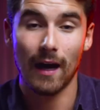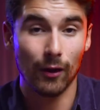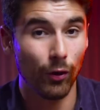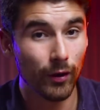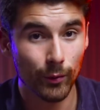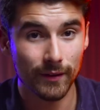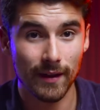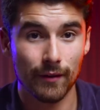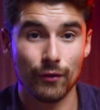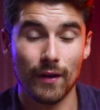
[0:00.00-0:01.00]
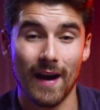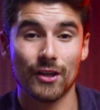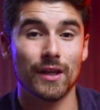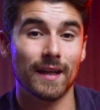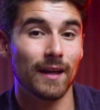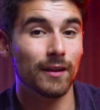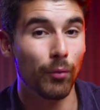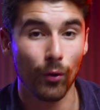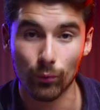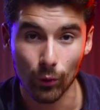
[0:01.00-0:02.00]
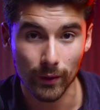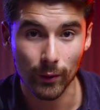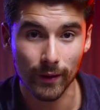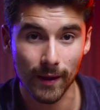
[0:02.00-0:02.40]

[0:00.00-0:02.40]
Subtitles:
how long it will take for you to actually get the ball rolling with